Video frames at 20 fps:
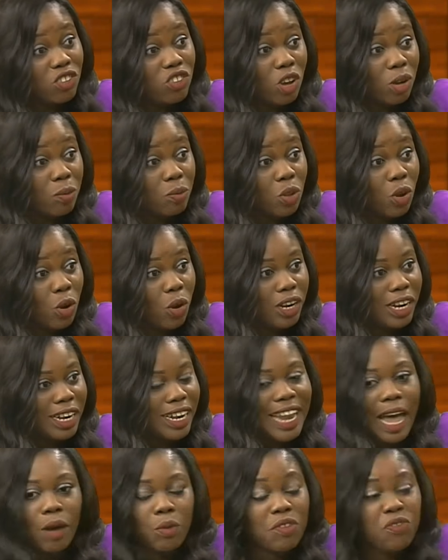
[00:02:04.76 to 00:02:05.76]
job done.
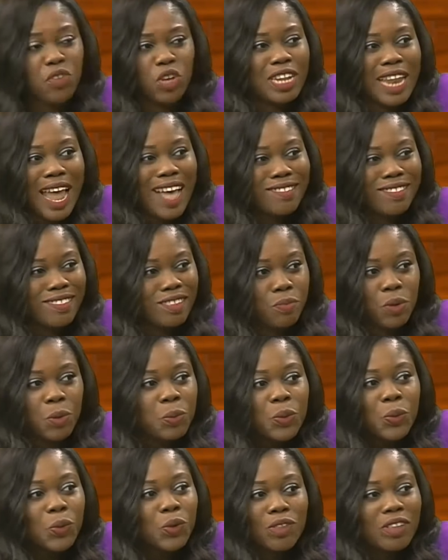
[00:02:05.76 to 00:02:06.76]
Now, if you're nasty,
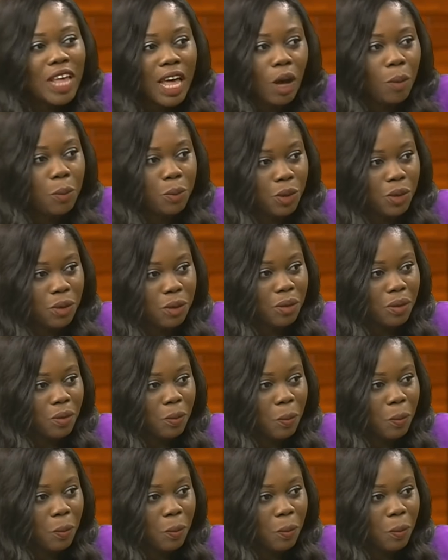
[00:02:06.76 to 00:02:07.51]
people won't help you.